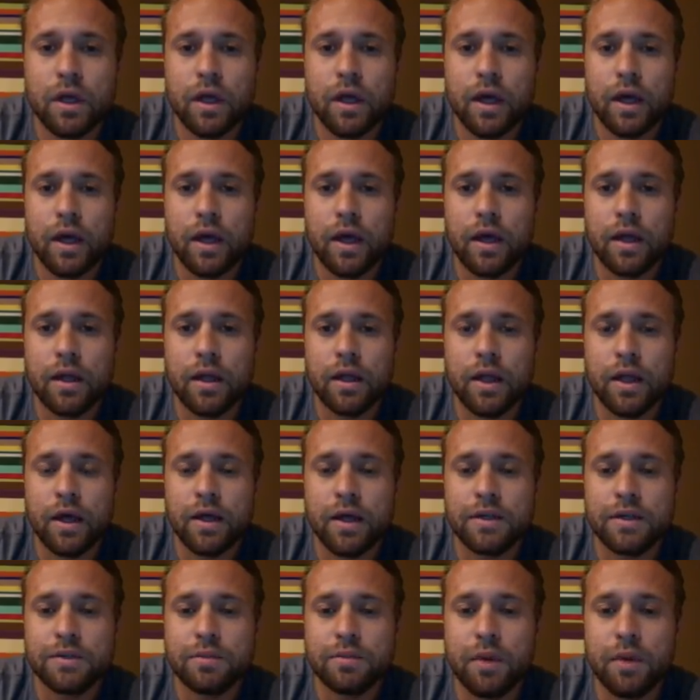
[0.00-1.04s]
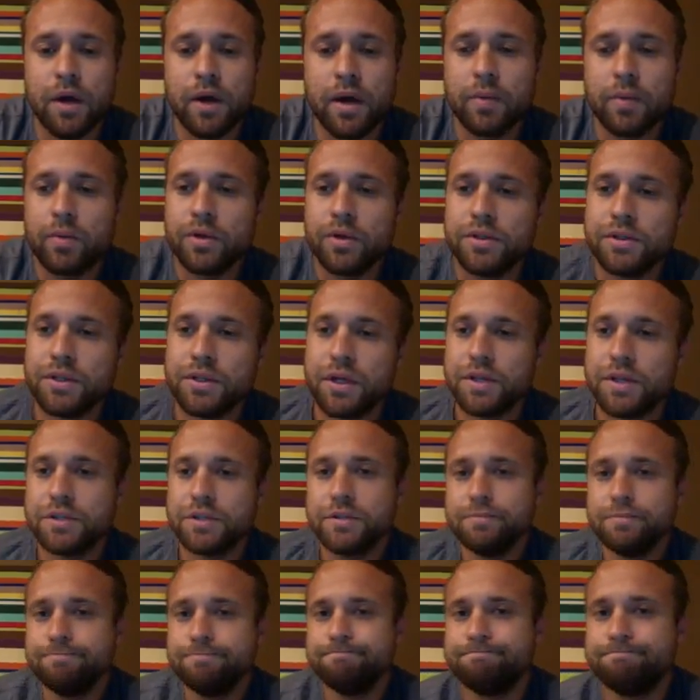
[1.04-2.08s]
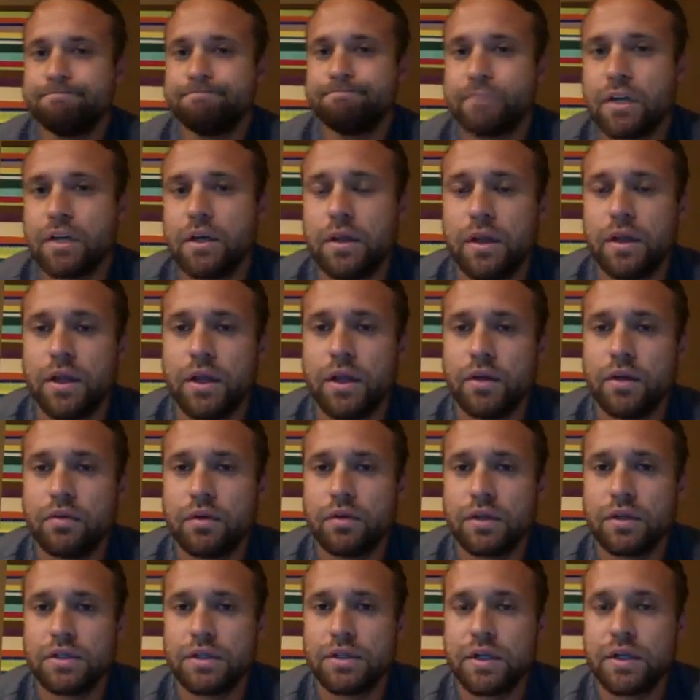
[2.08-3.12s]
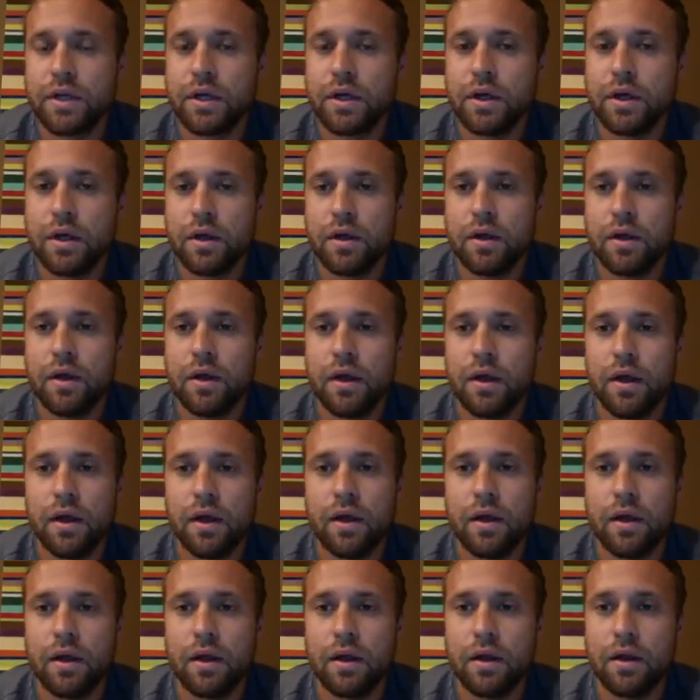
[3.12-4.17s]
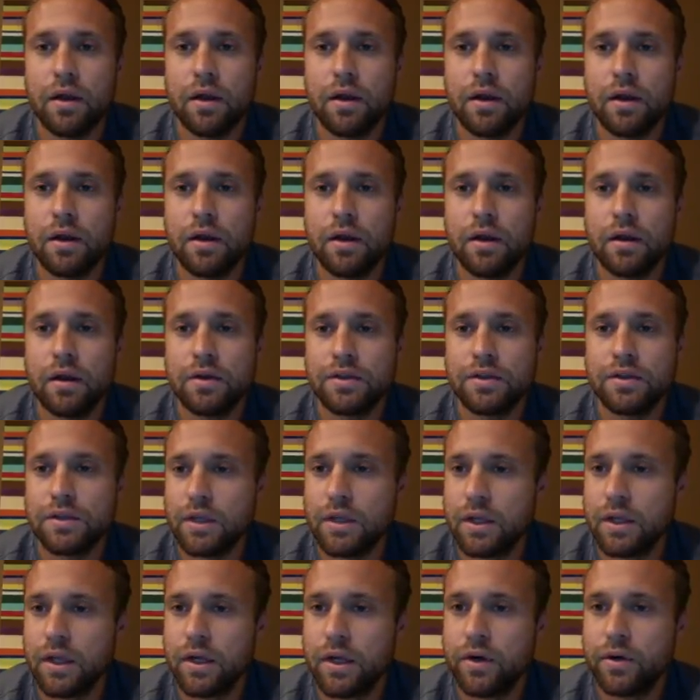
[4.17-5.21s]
And that is my presentation. Thank you for listening, and see you later.